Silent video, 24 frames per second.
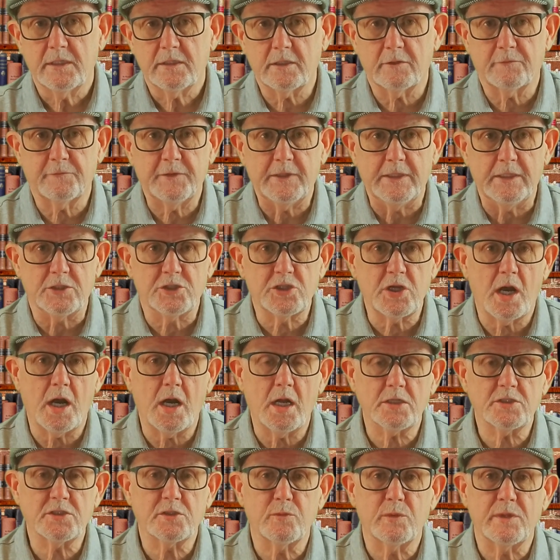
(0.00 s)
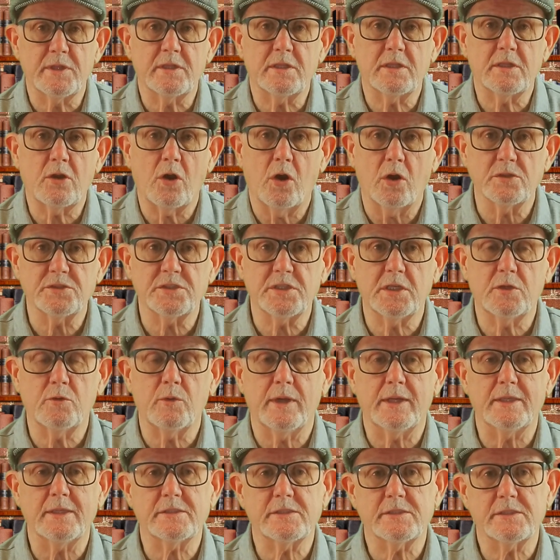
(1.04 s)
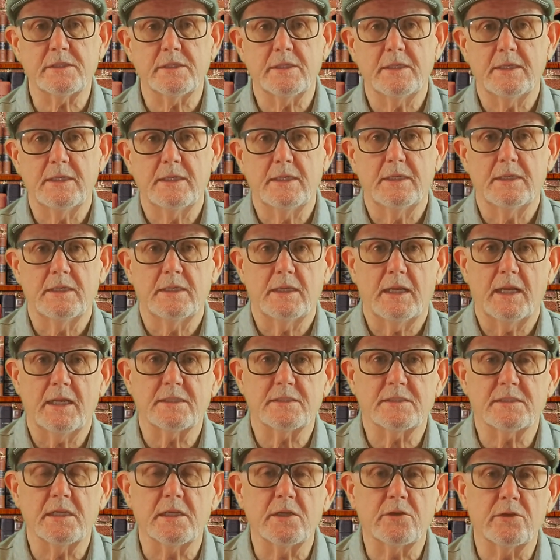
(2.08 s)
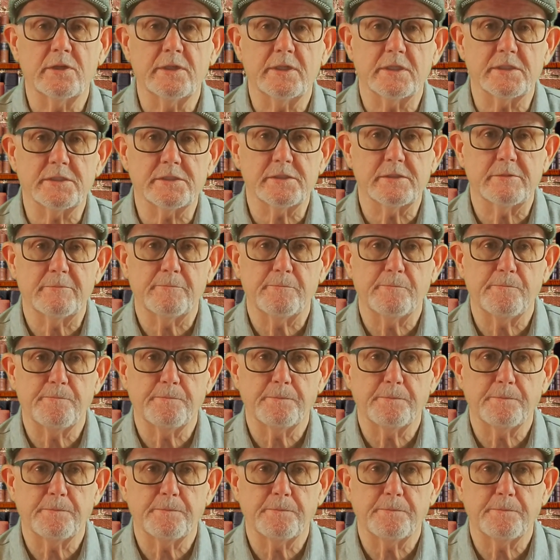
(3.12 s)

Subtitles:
that feel charged with consequence as synchronous.